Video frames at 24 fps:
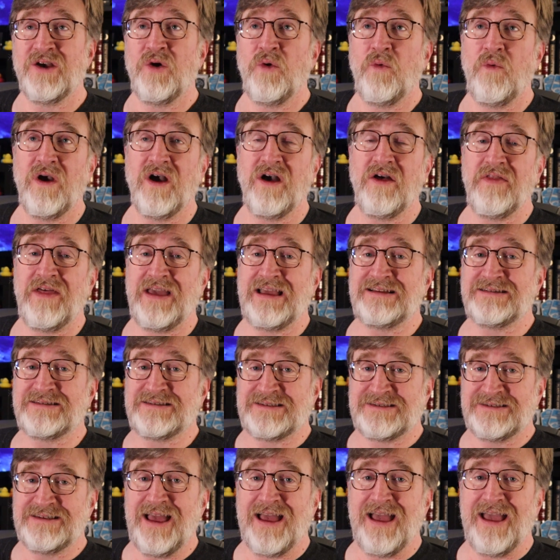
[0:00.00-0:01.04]
Well, they
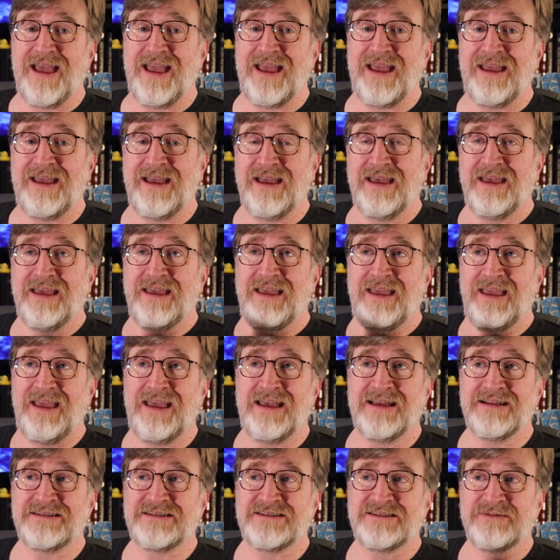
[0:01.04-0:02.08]
say
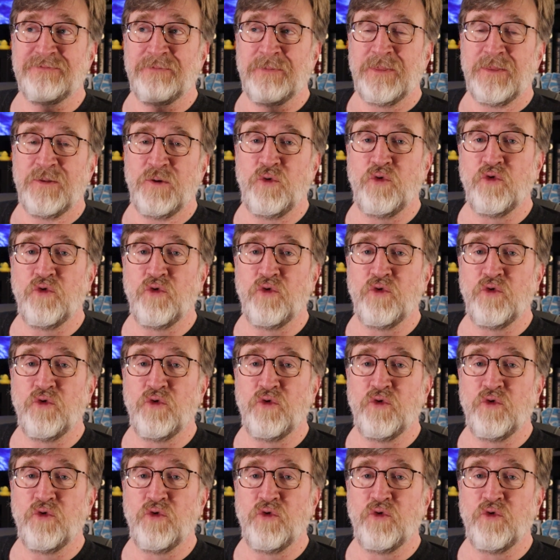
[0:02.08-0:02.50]
it's